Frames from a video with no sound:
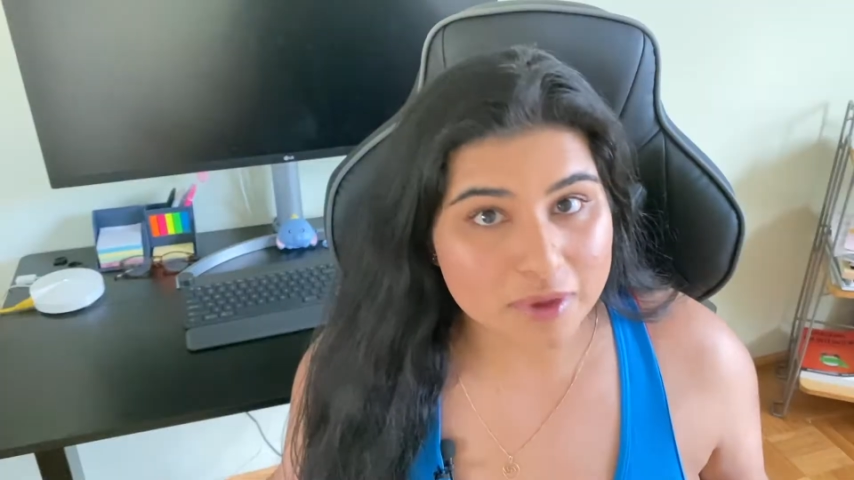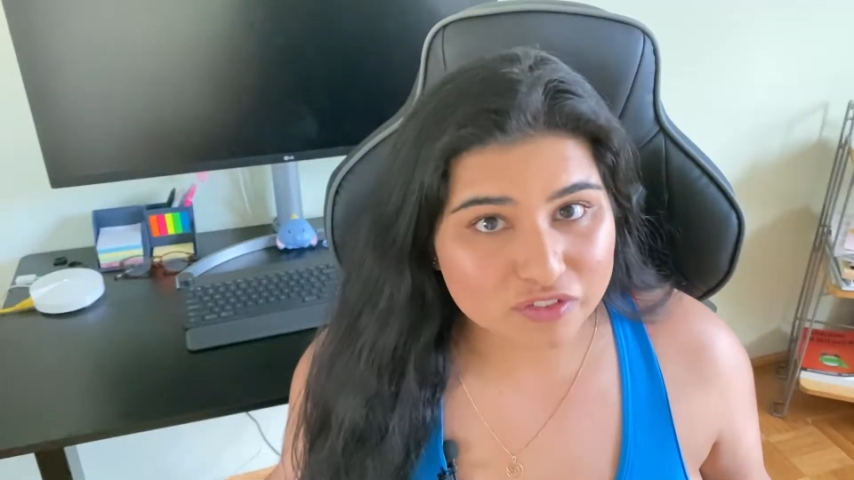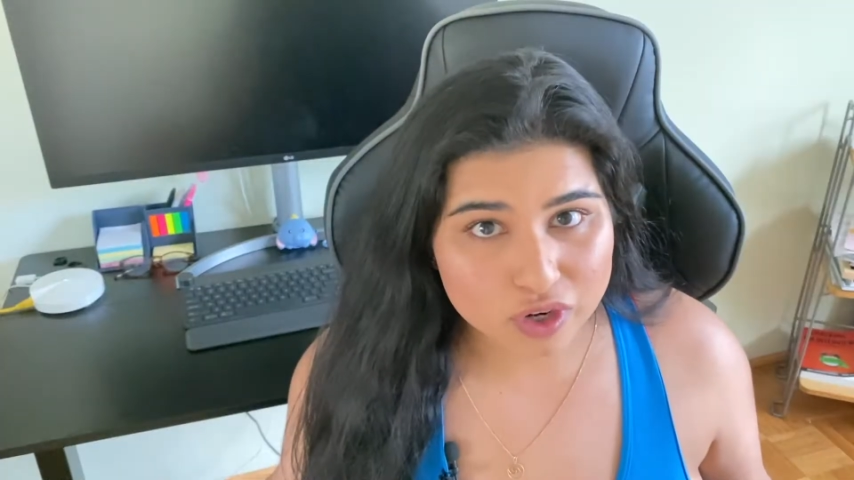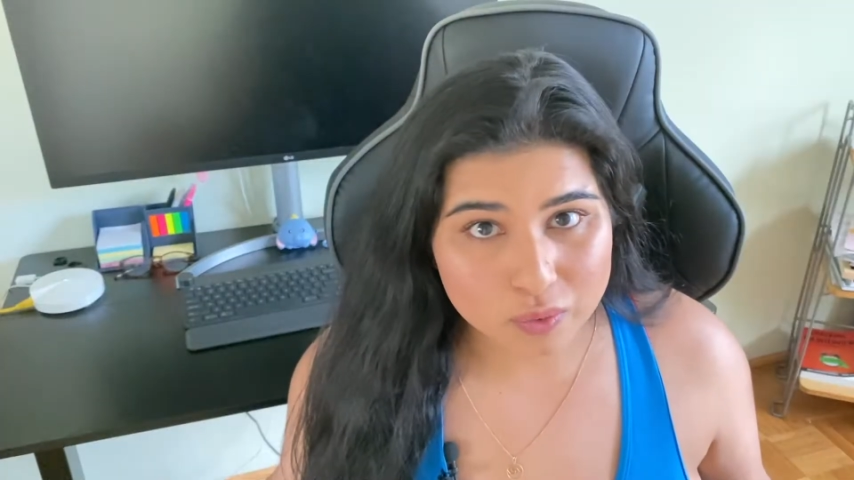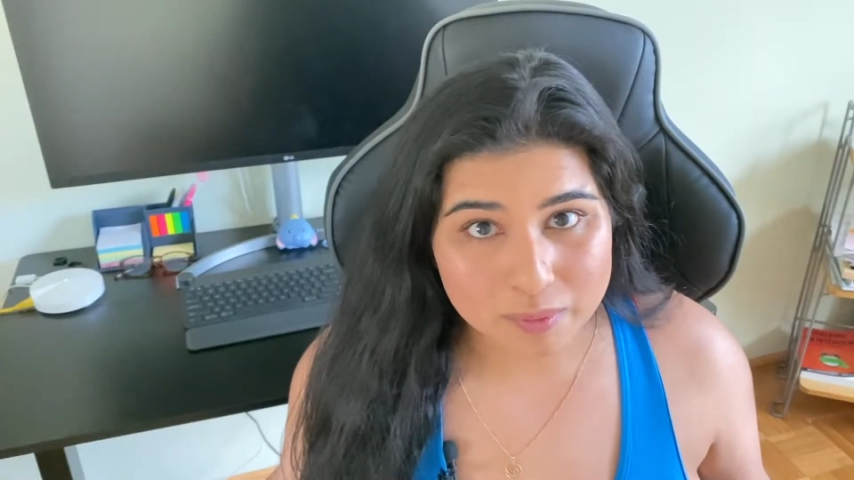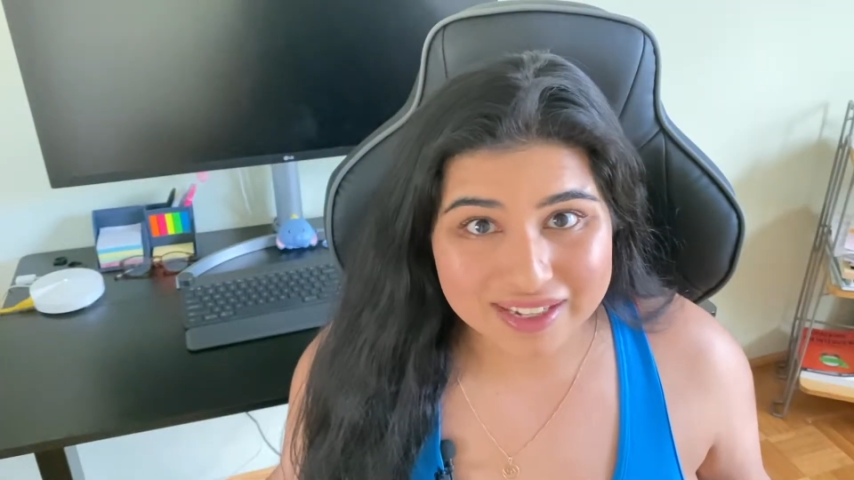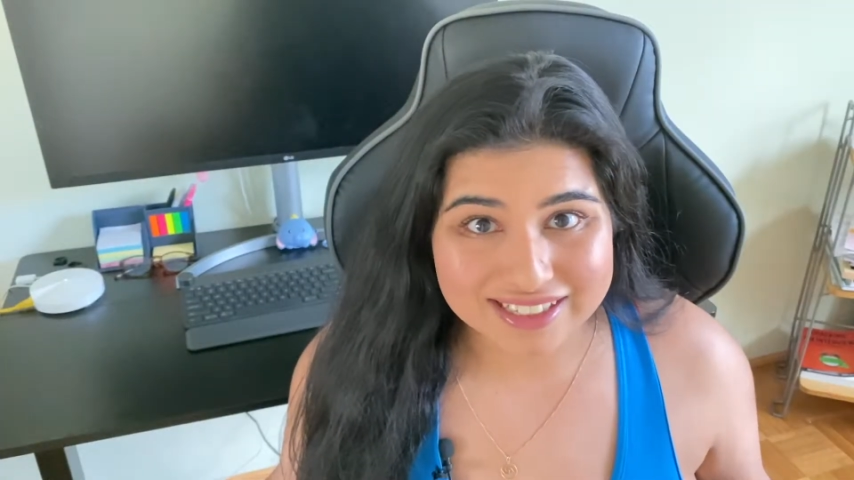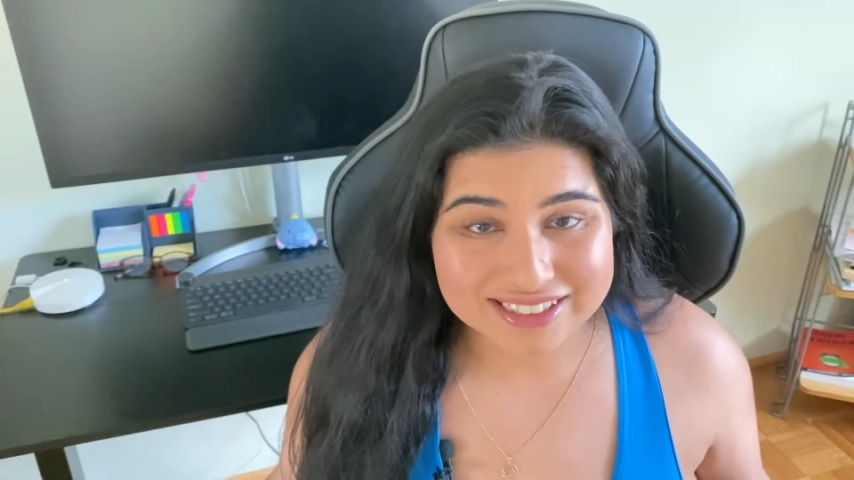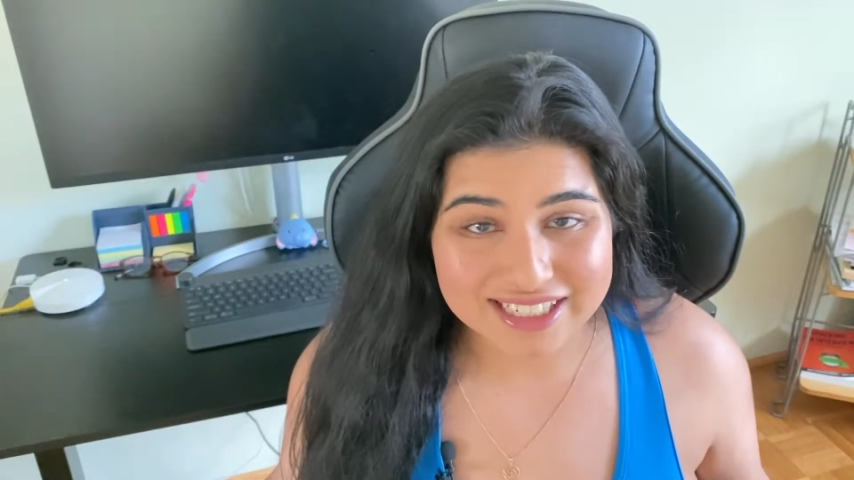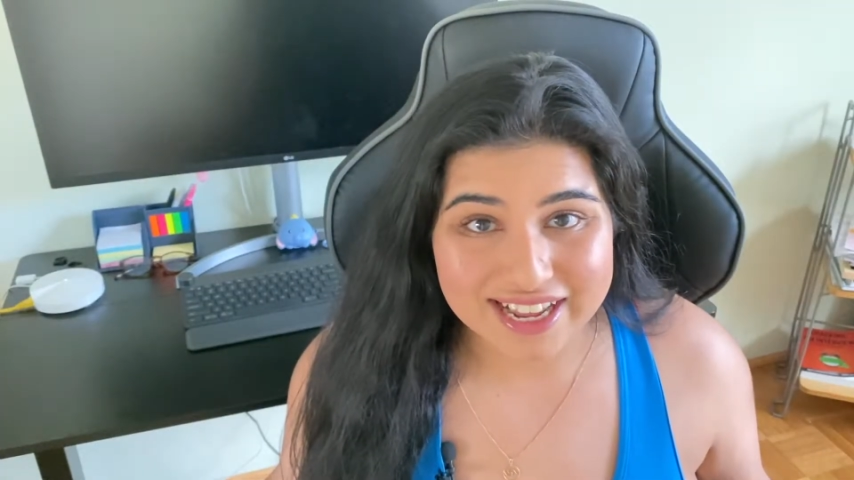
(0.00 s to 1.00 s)
Before we
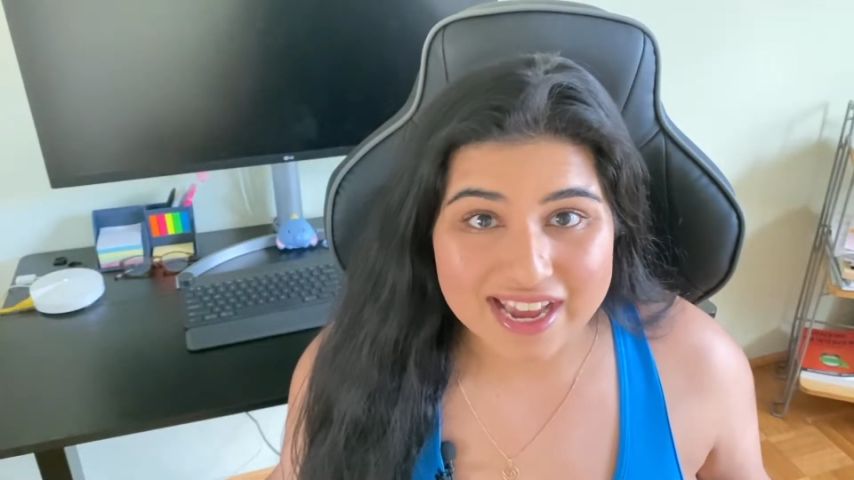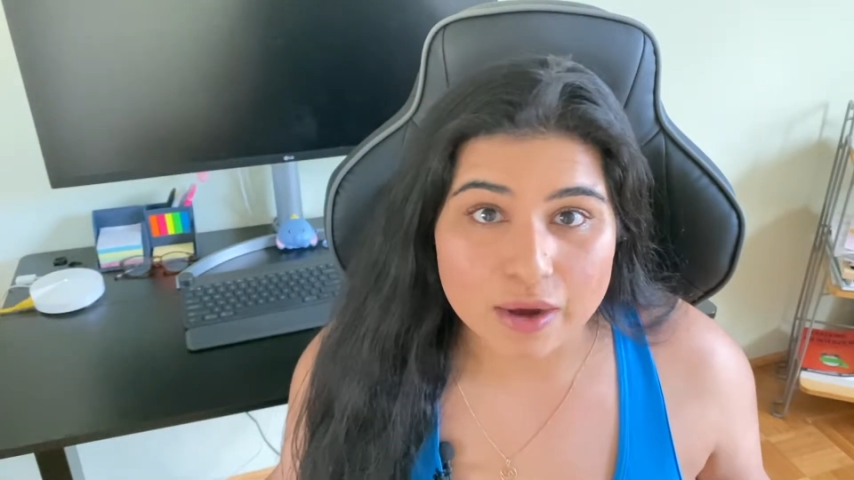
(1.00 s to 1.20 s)
begin today,